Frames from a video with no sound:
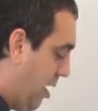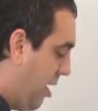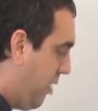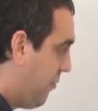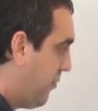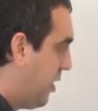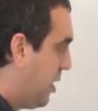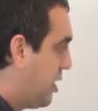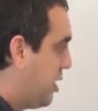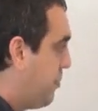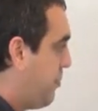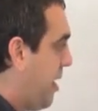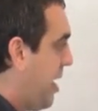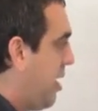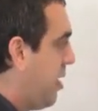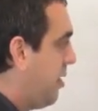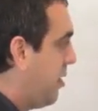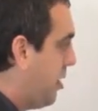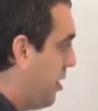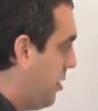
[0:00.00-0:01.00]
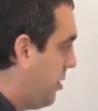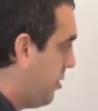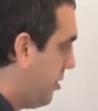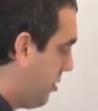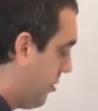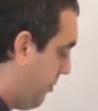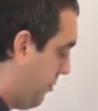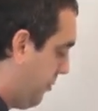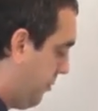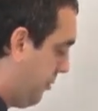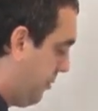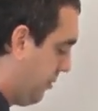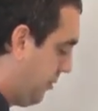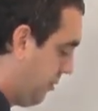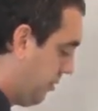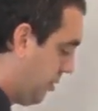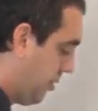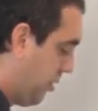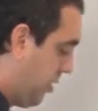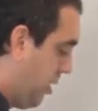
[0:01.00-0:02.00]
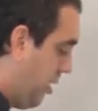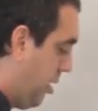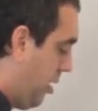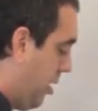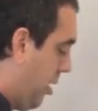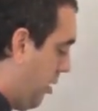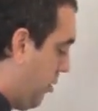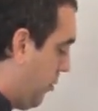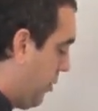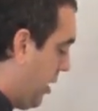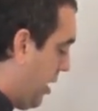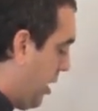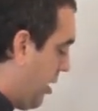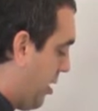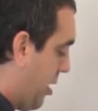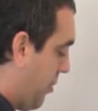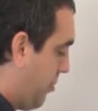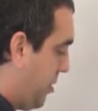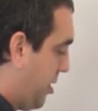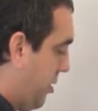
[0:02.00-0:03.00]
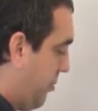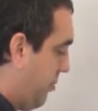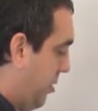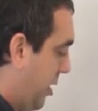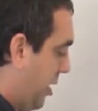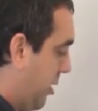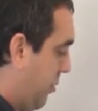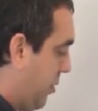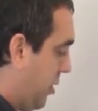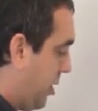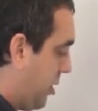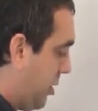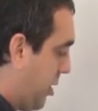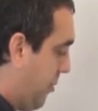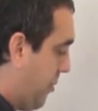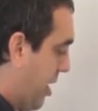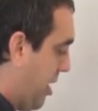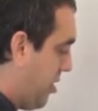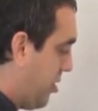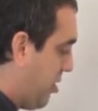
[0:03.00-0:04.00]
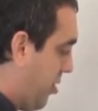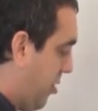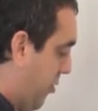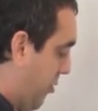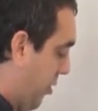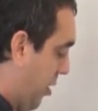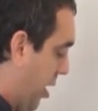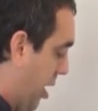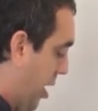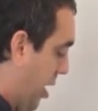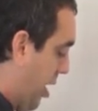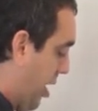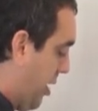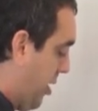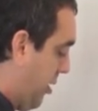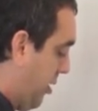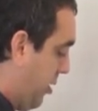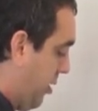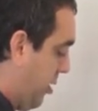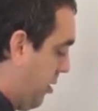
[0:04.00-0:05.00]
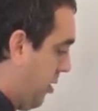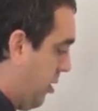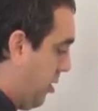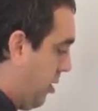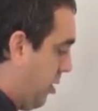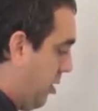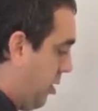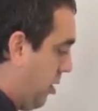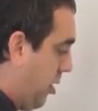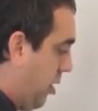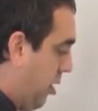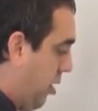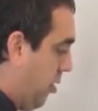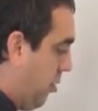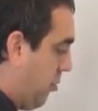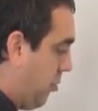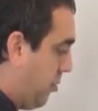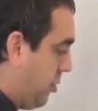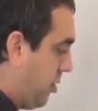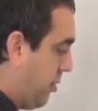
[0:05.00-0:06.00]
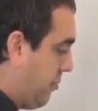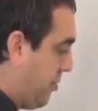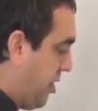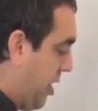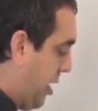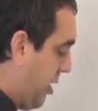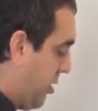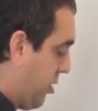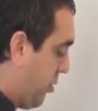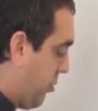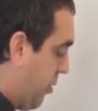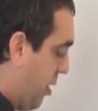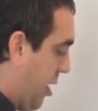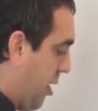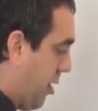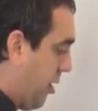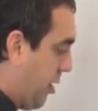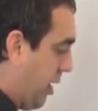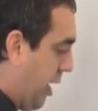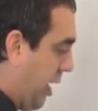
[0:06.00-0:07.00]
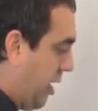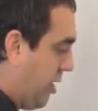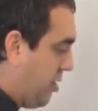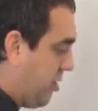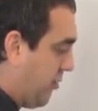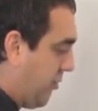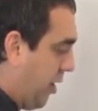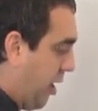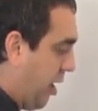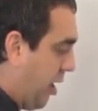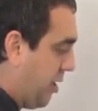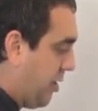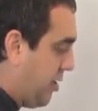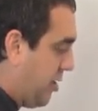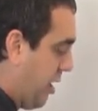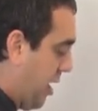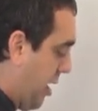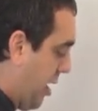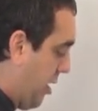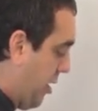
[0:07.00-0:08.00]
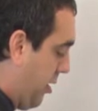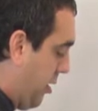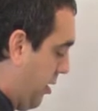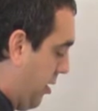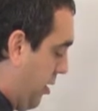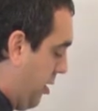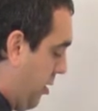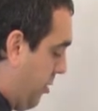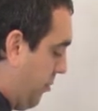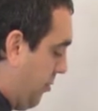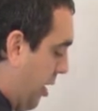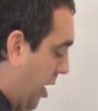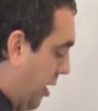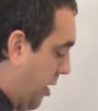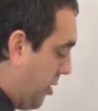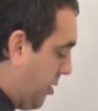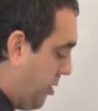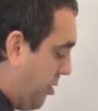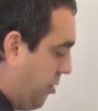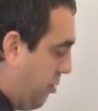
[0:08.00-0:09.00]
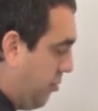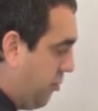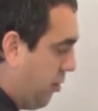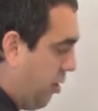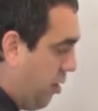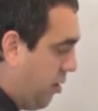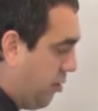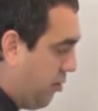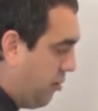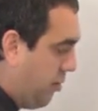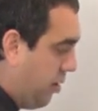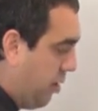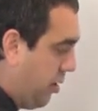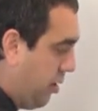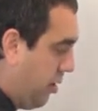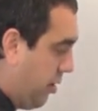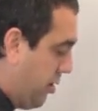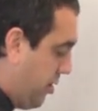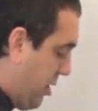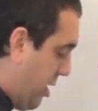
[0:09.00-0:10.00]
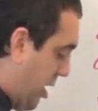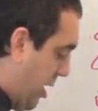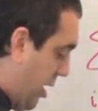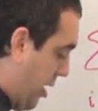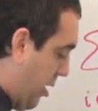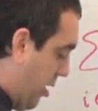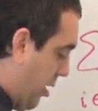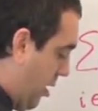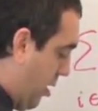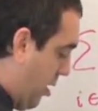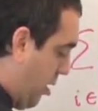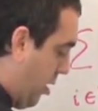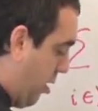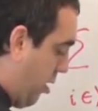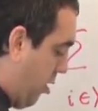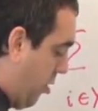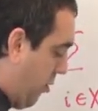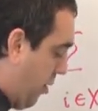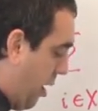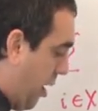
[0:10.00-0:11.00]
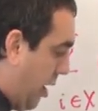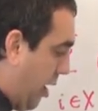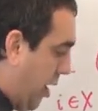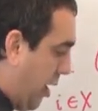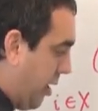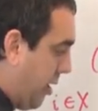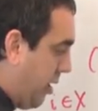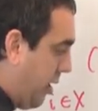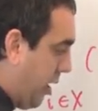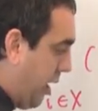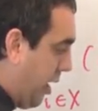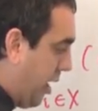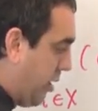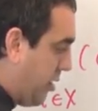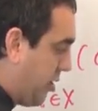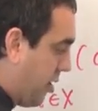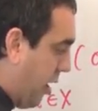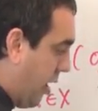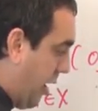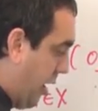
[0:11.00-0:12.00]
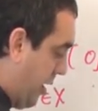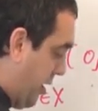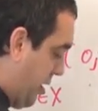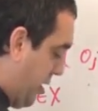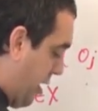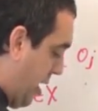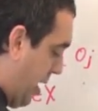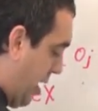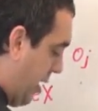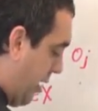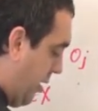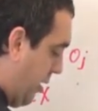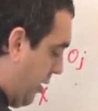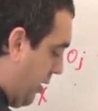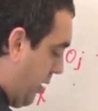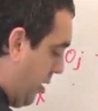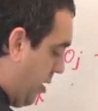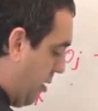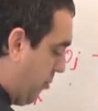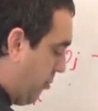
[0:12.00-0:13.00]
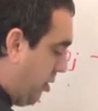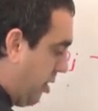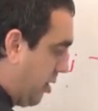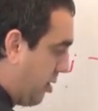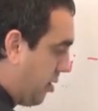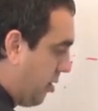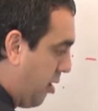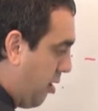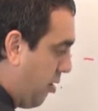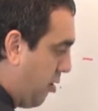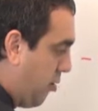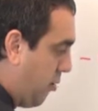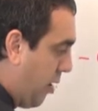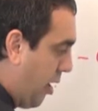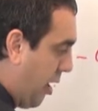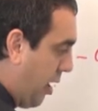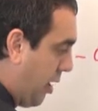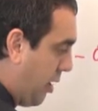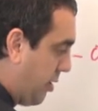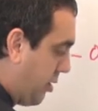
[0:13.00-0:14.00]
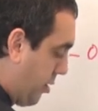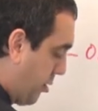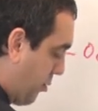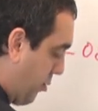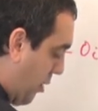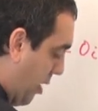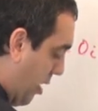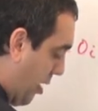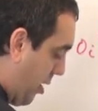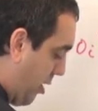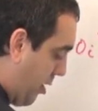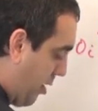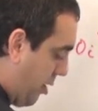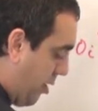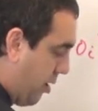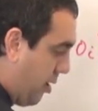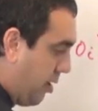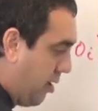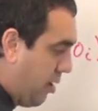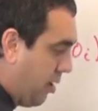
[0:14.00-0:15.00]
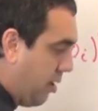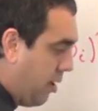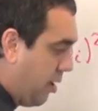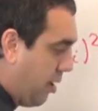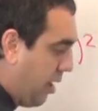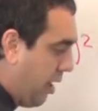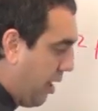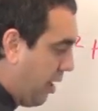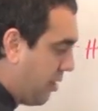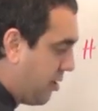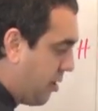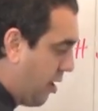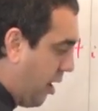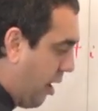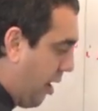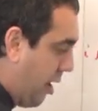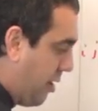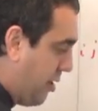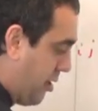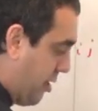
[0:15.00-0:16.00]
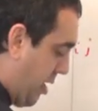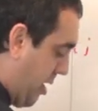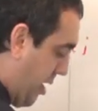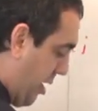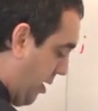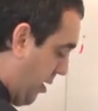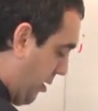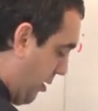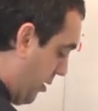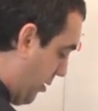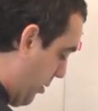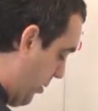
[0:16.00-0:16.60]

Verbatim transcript: if we expand this, we end up simply with a summation over I, O sub j squared, h of I j, minus two O j, O I, H I J, plus O I squared, H I J.